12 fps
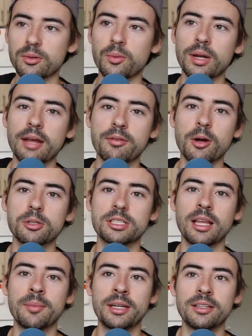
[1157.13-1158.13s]
we're gonna have Coach
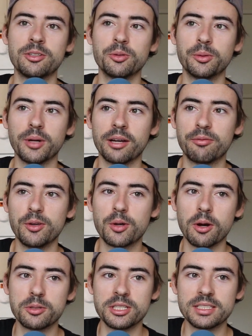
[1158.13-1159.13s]
Lemon do a few
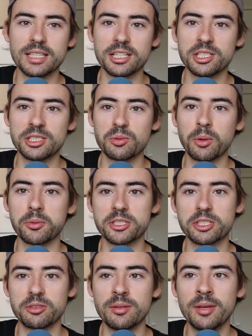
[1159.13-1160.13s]
coaching sessions when we're
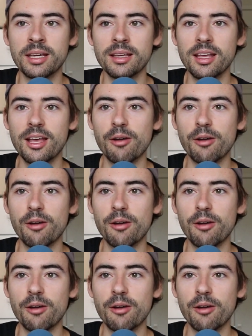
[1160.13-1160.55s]
streaming